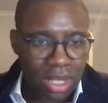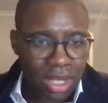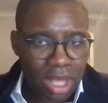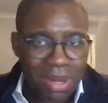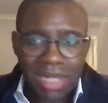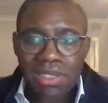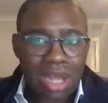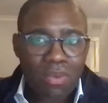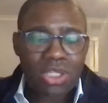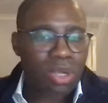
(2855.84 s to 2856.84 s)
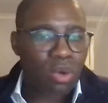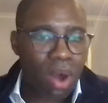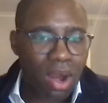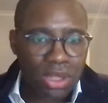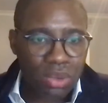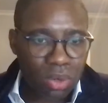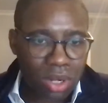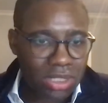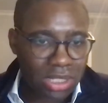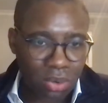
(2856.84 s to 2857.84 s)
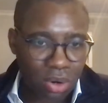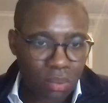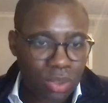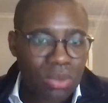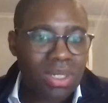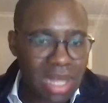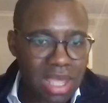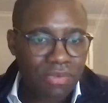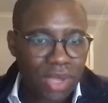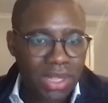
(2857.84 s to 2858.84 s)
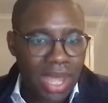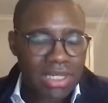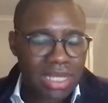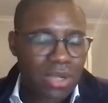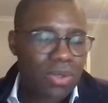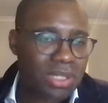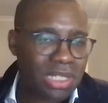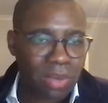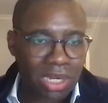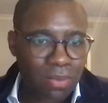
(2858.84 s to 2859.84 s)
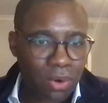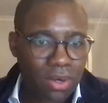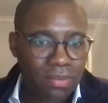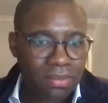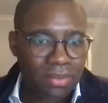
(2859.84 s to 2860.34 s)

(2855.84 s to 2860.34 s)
but that's not what's required in the world anymore. We don't live in that ecosystem anymore.